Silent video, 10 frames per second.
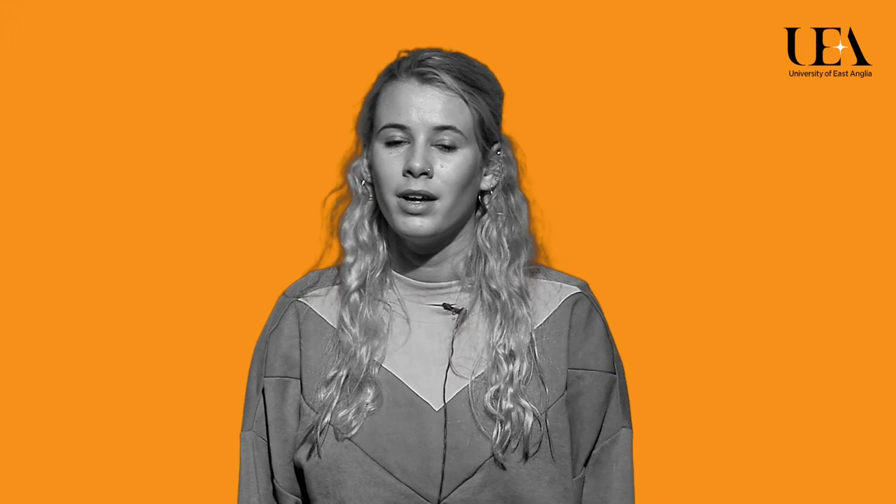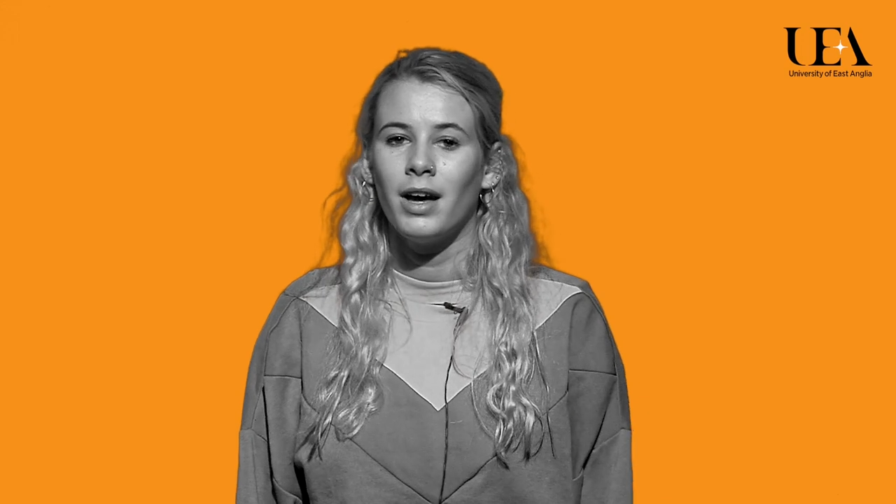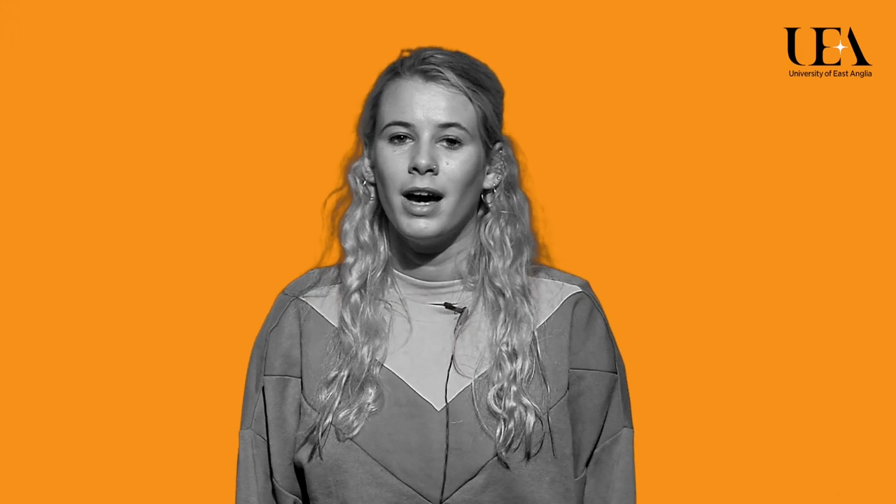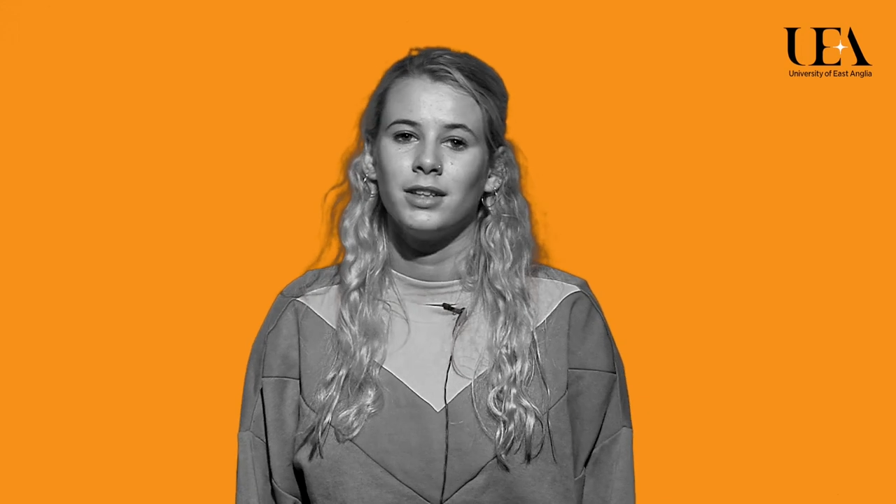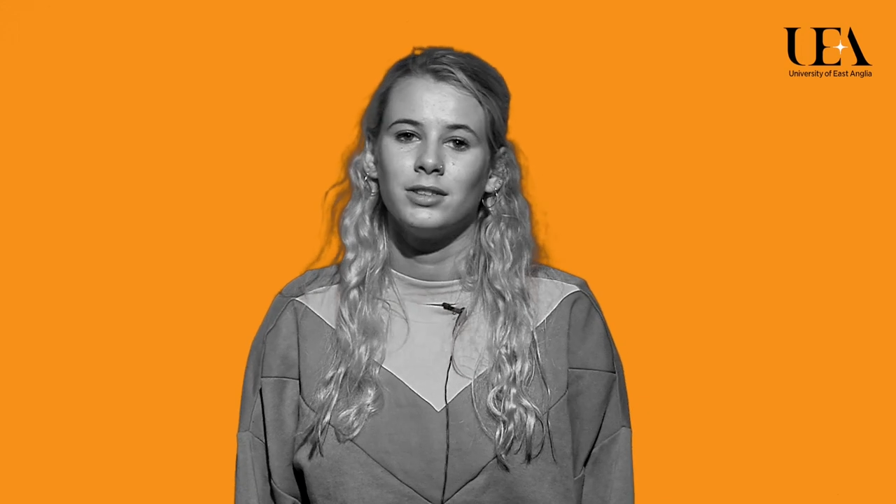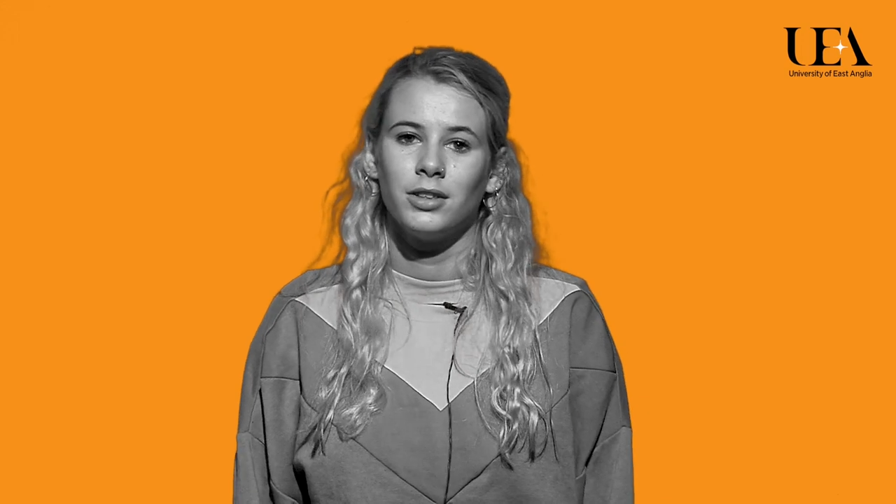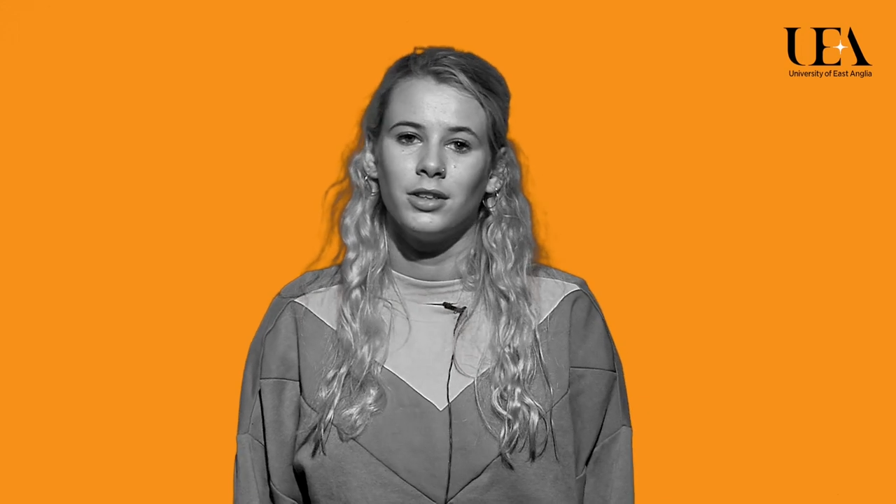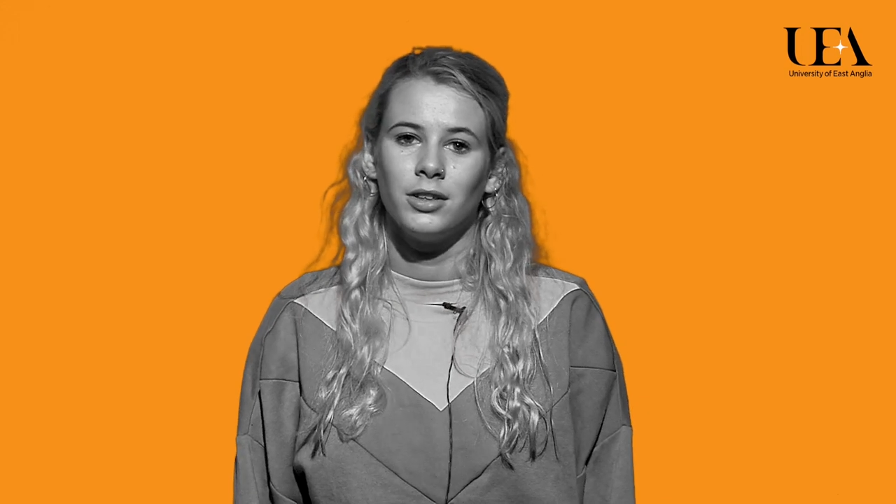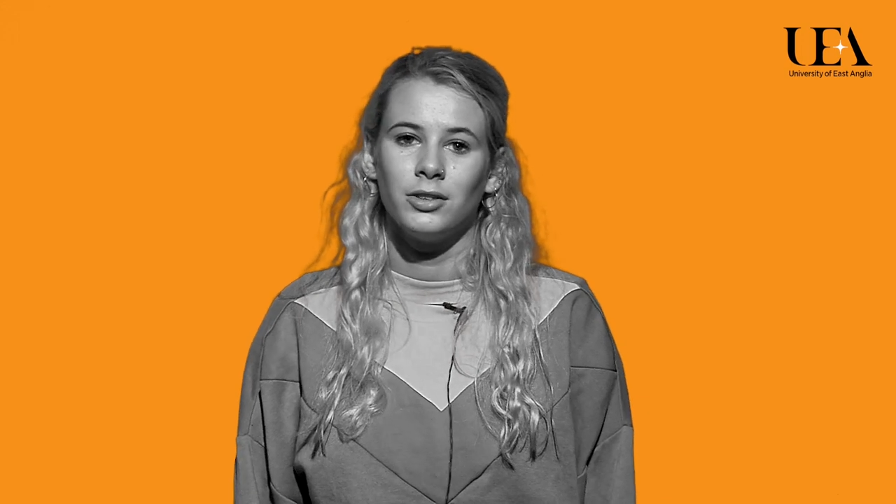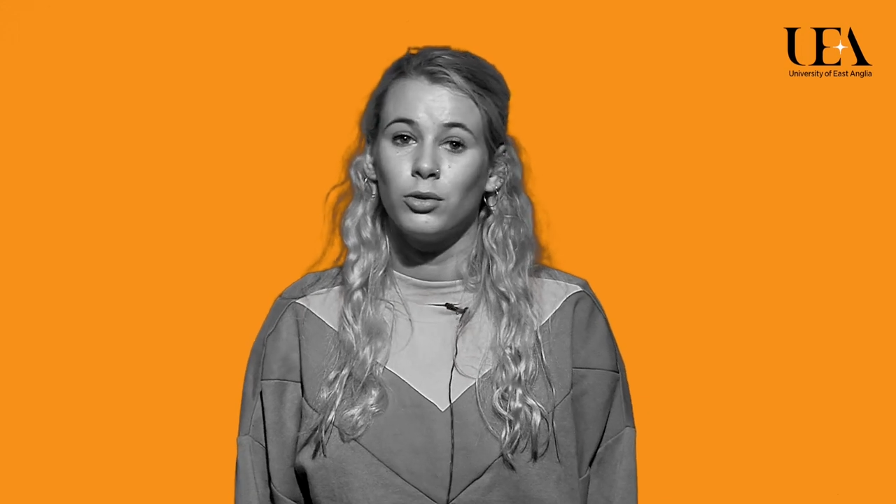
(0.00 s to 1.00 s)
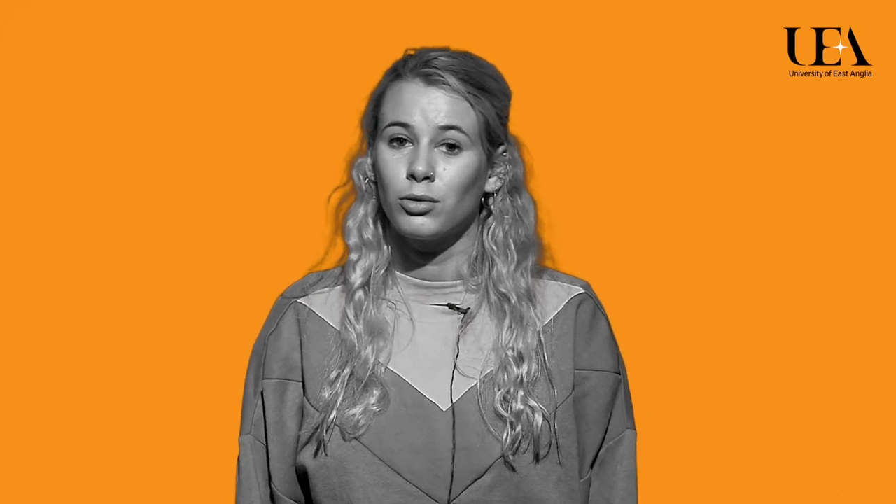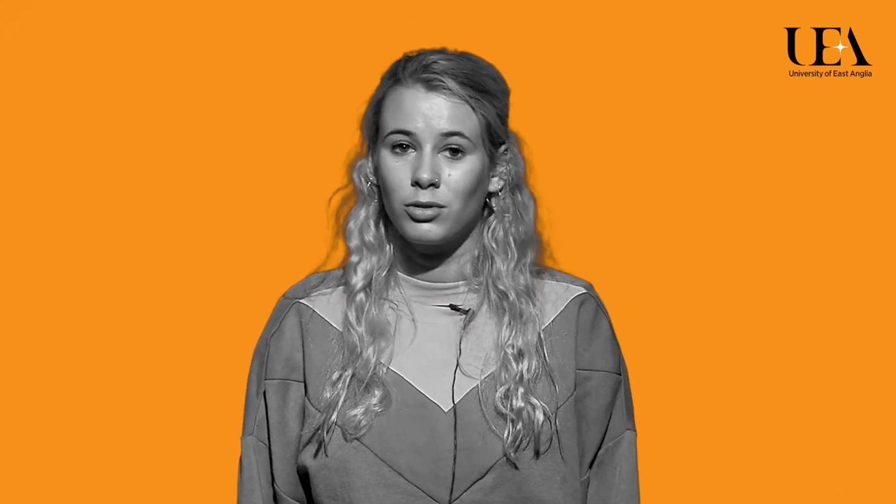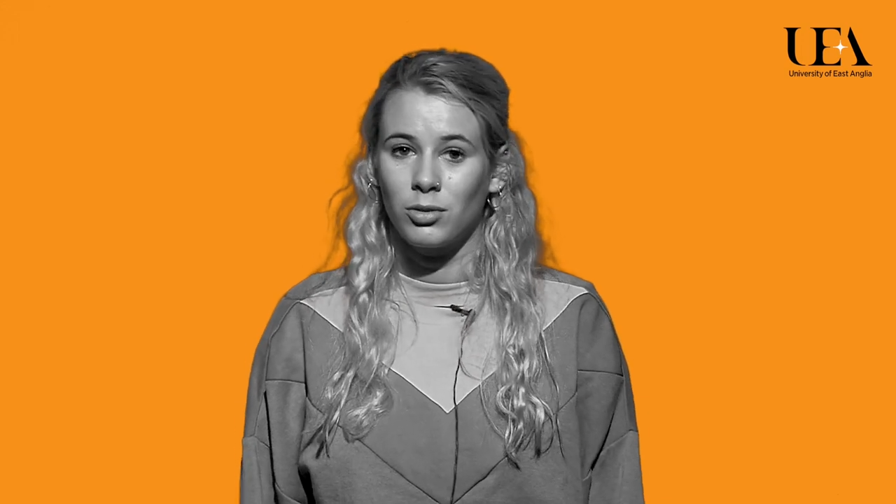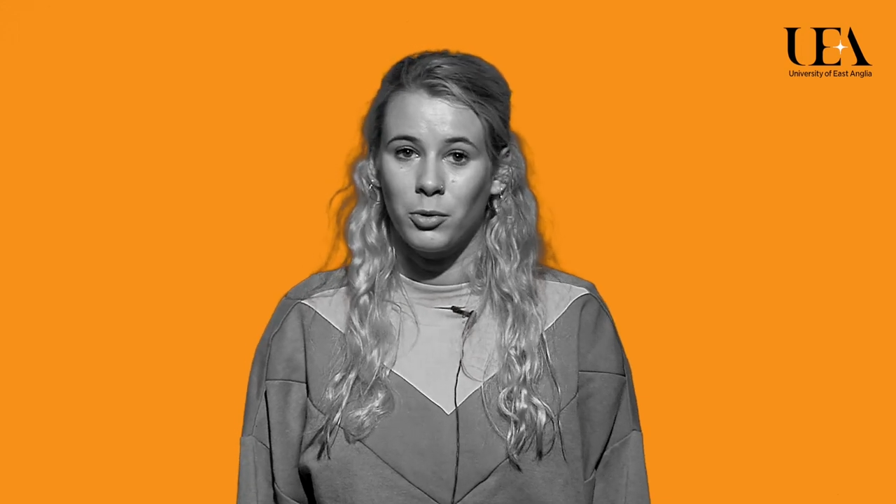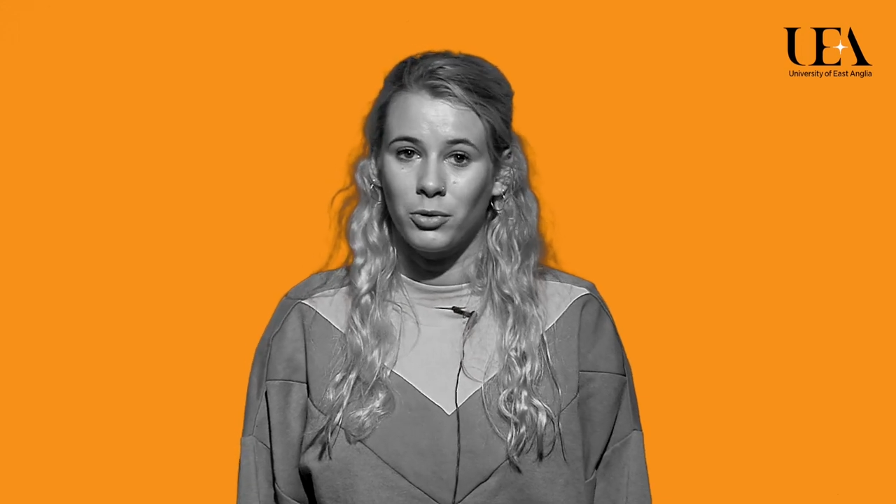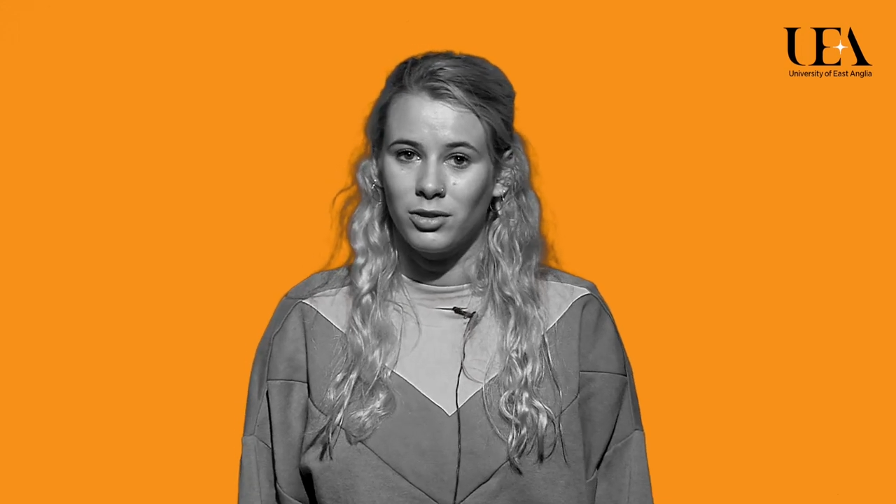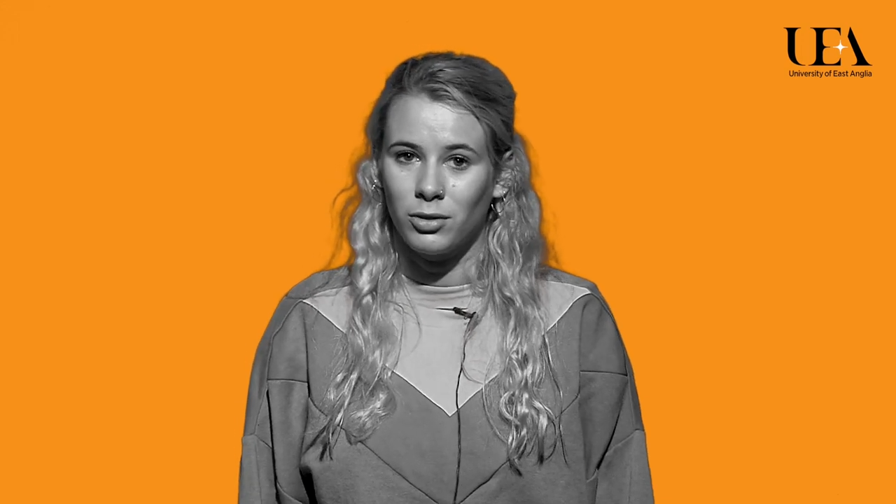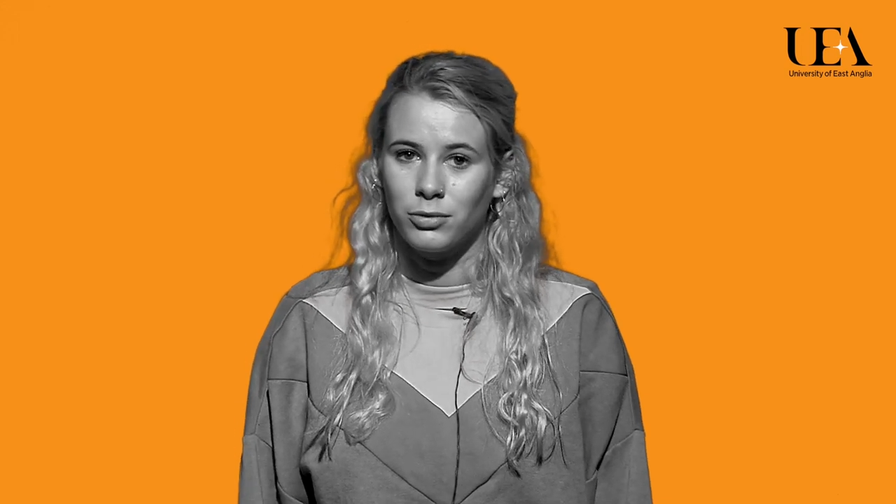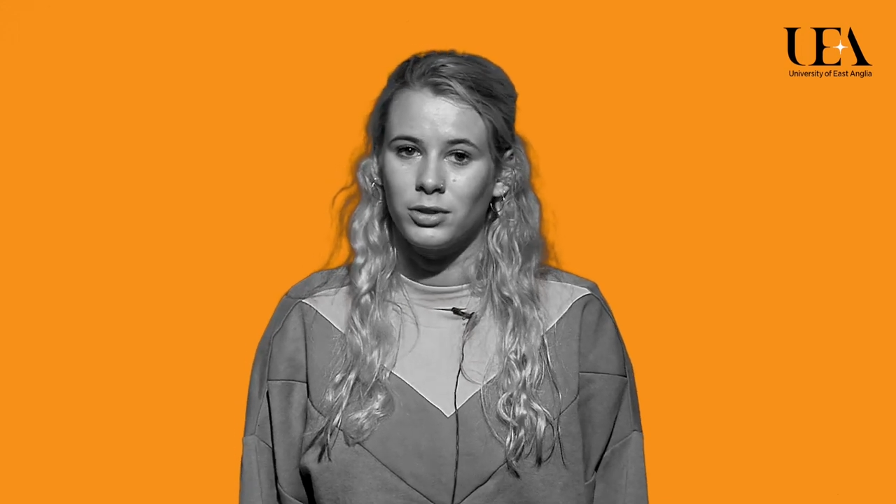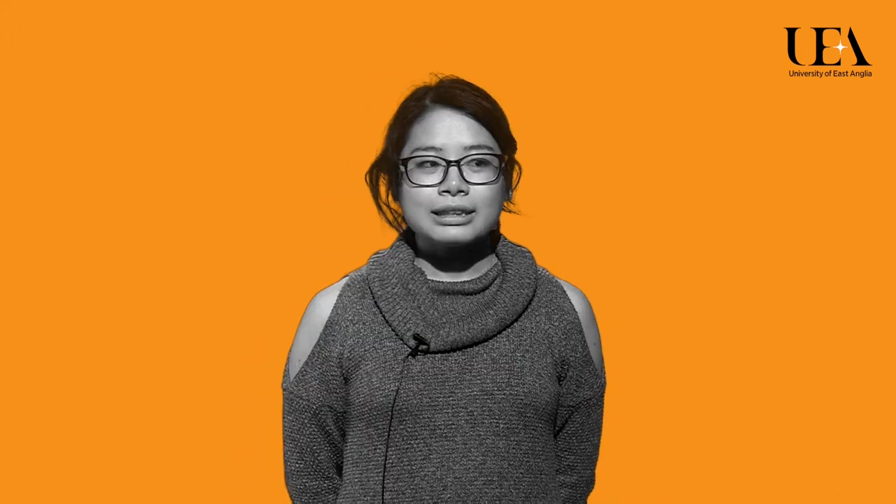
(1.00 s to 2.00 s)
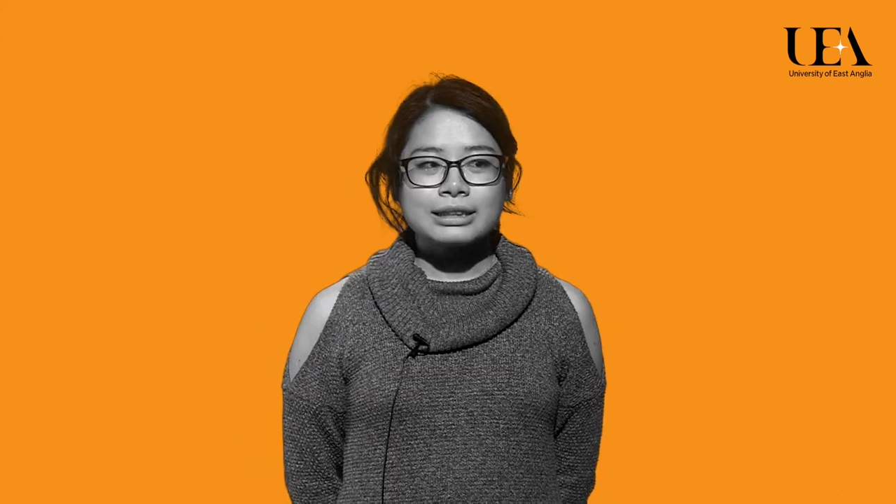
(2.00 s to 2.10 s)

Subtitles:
and to use all the support that's offered.